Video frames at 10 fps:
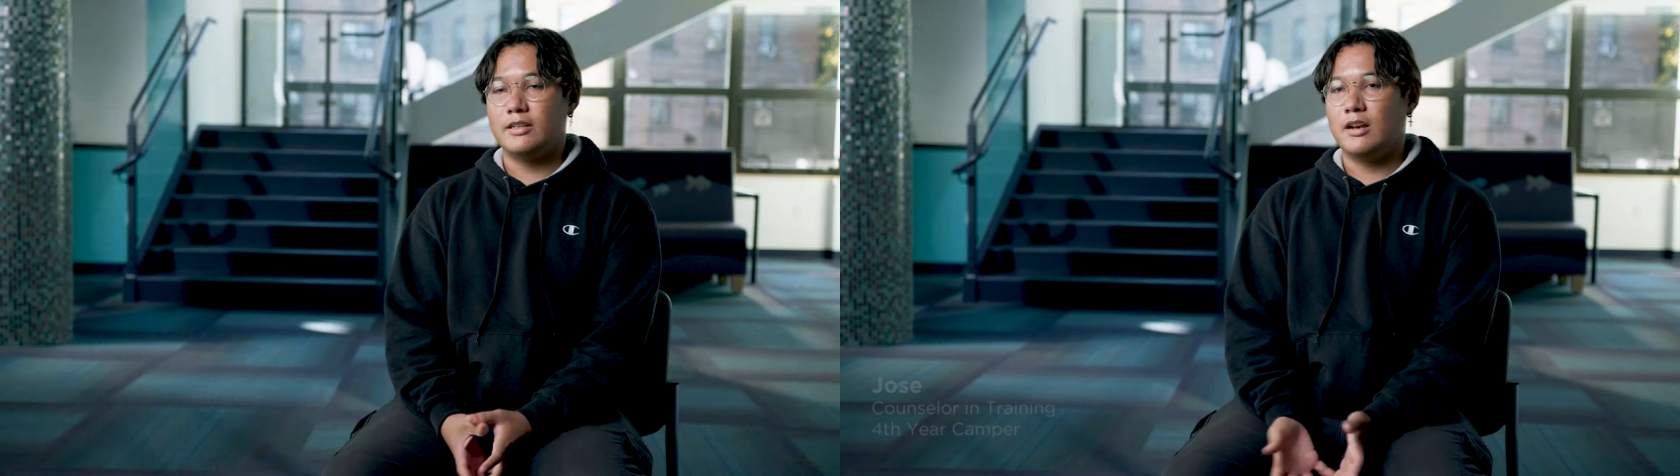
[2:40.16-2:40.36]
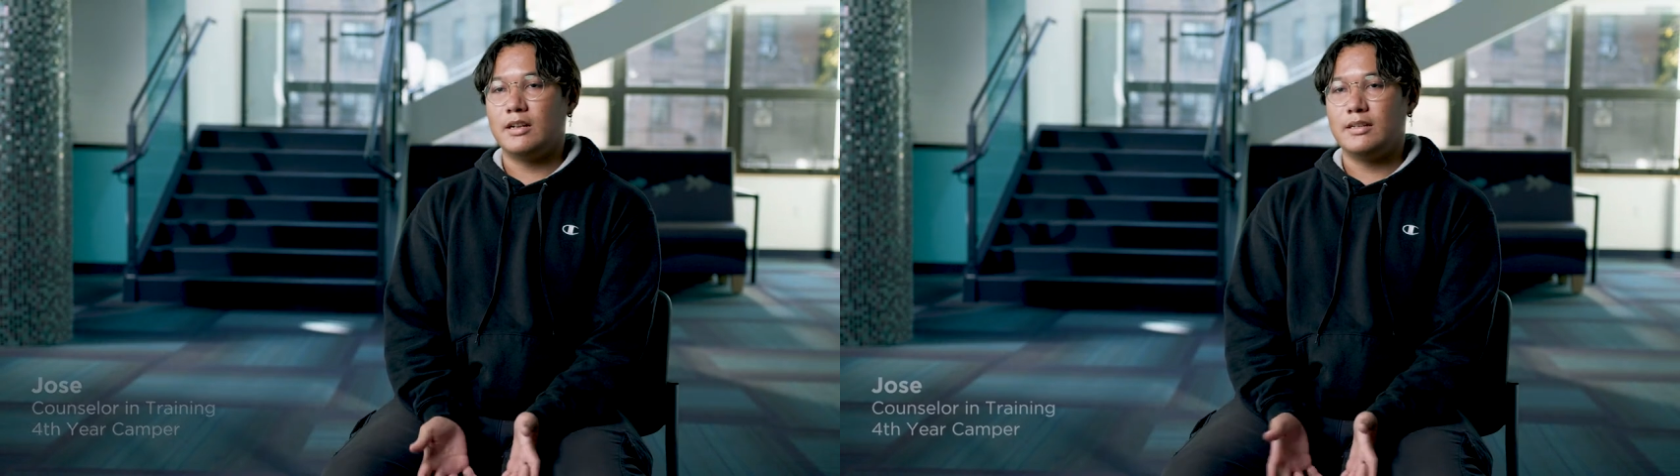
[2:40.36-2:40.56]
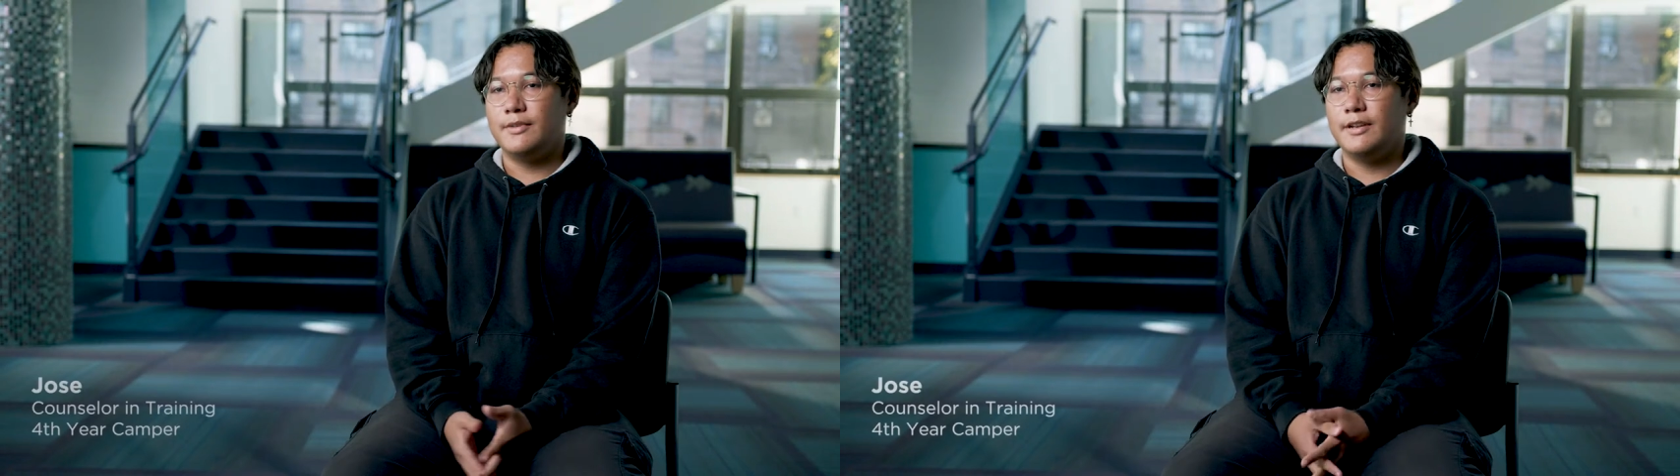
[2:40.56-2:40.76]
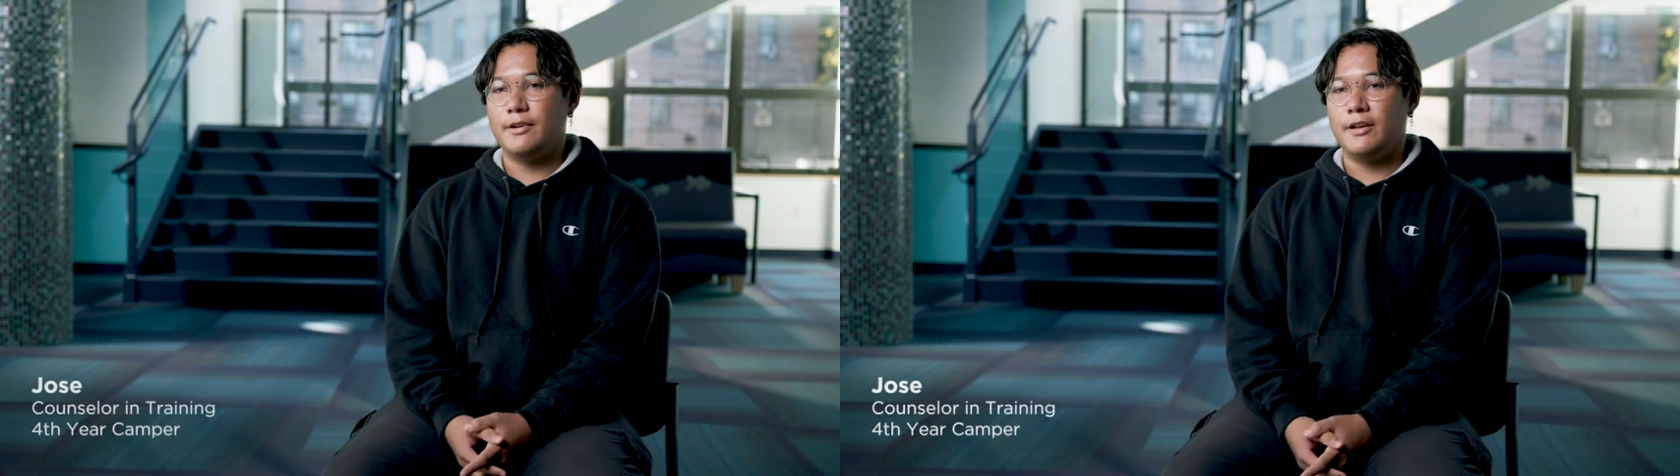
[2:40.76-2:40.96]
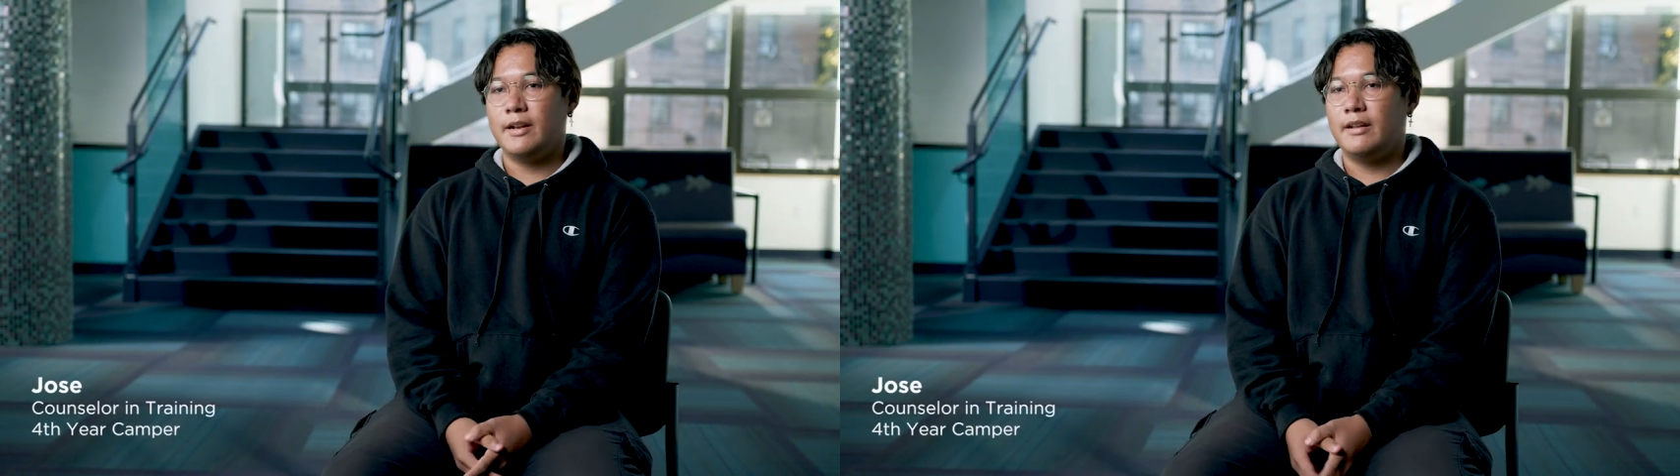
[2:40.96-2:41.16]
talked to me
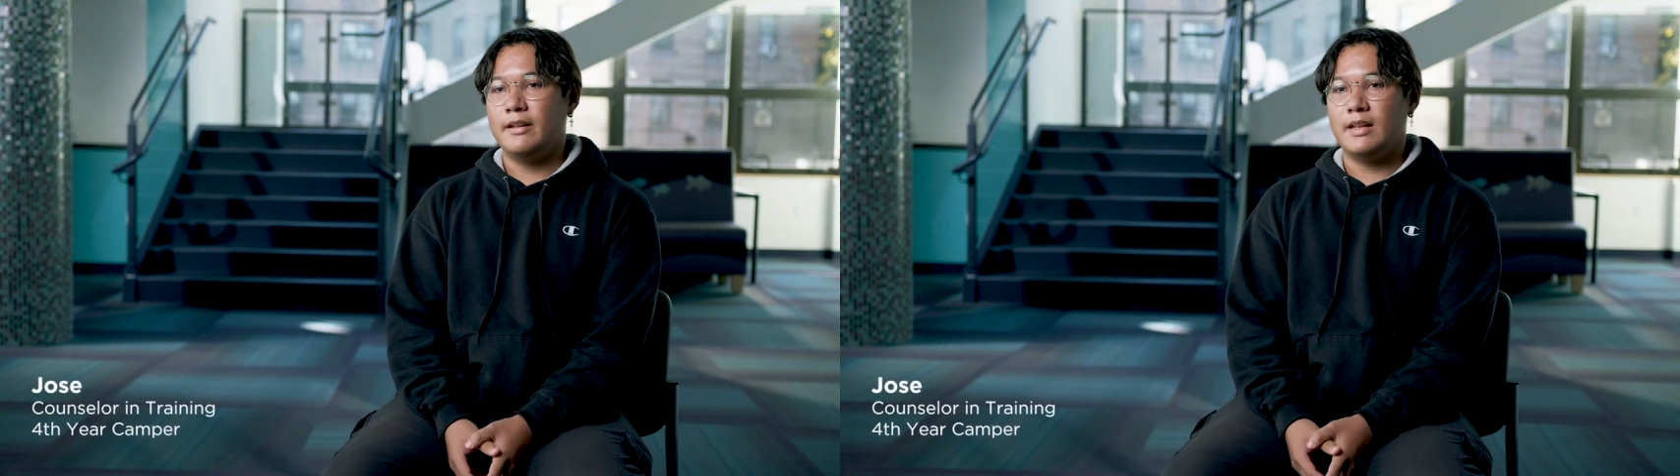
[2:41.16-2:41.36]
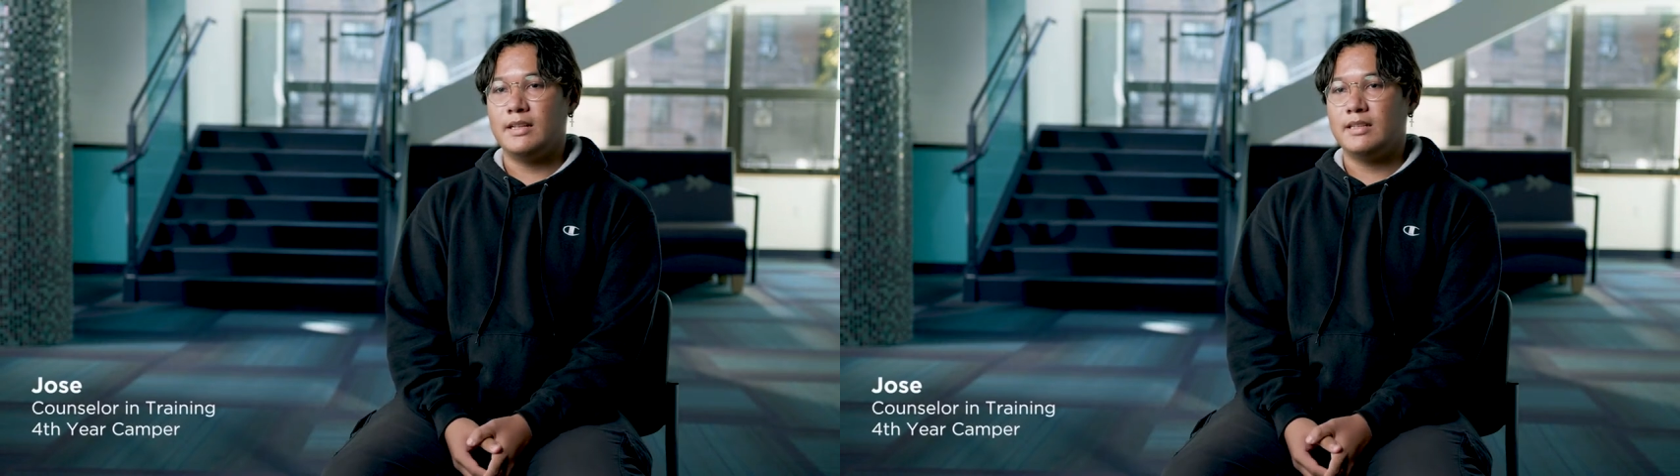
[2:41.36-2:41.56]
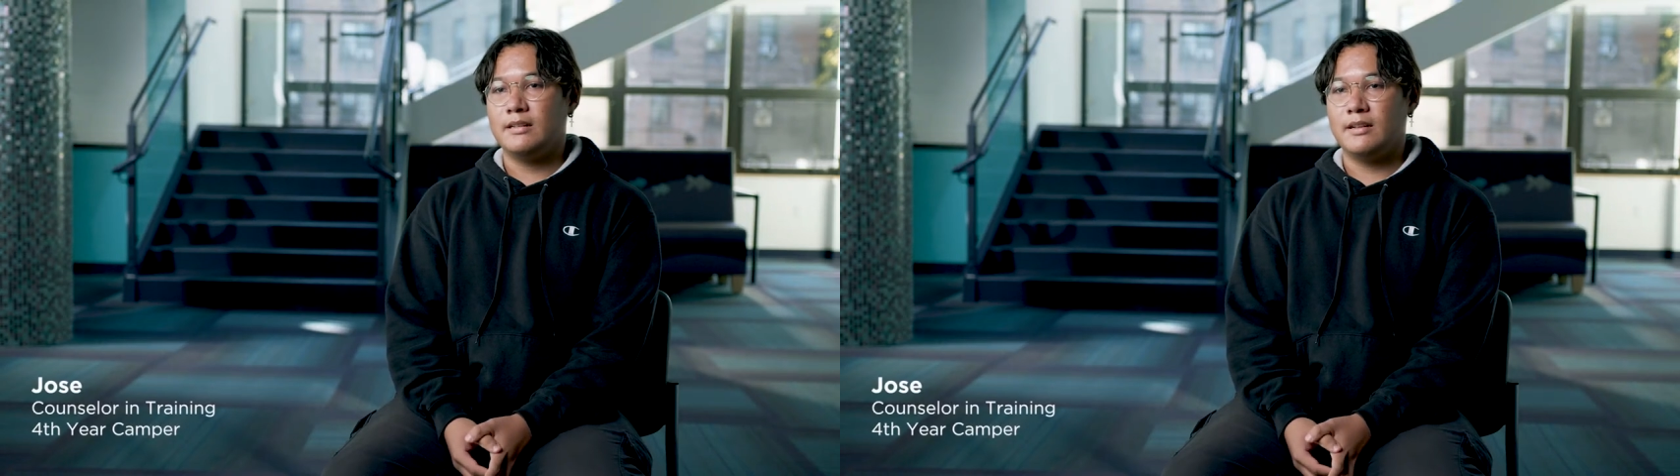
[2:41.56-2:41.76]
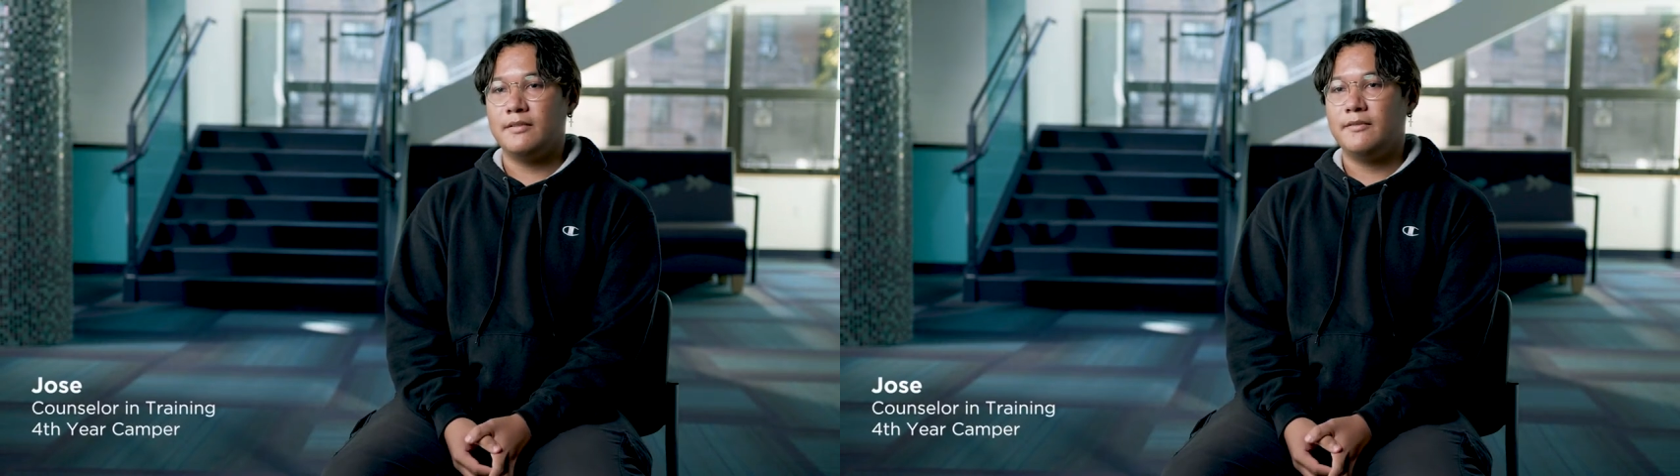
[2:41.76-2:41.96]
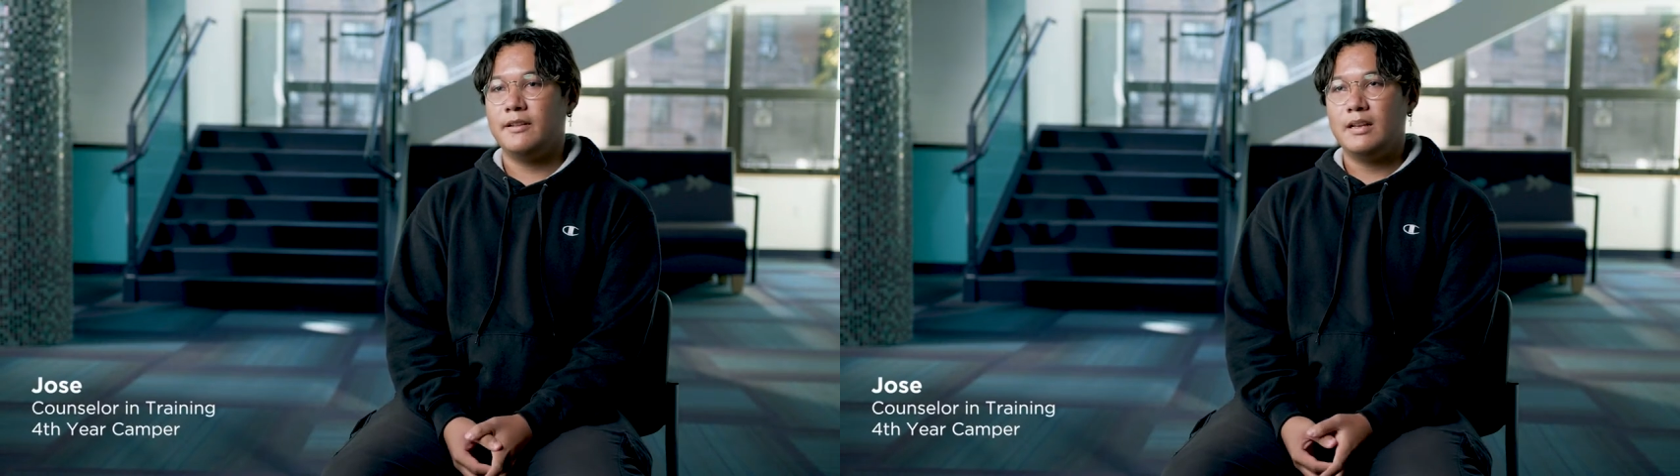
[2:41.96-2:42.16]
about any of that stuff.